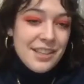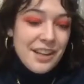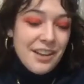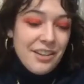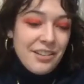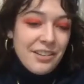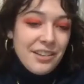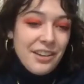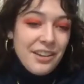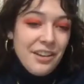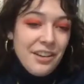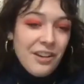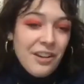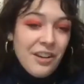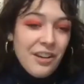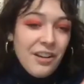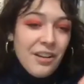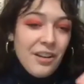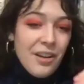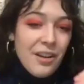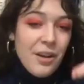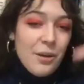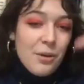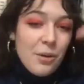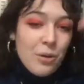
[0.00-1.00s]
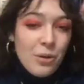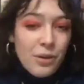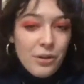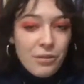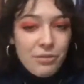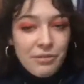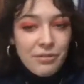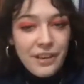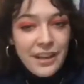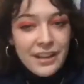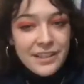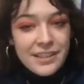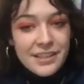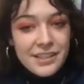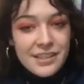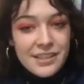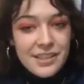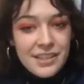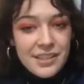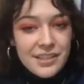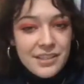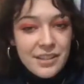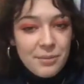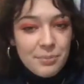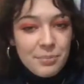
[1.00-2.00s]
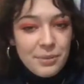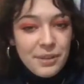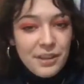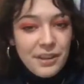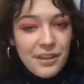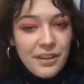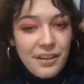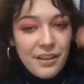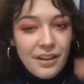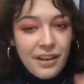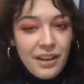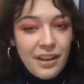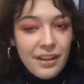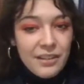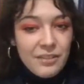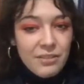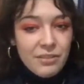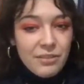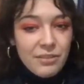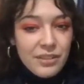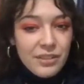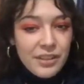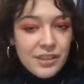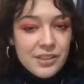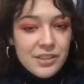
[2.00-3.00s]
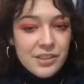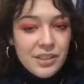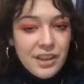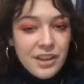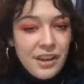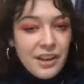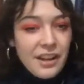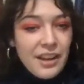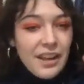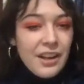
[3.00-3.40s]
down here or fantasies up here and realistic here.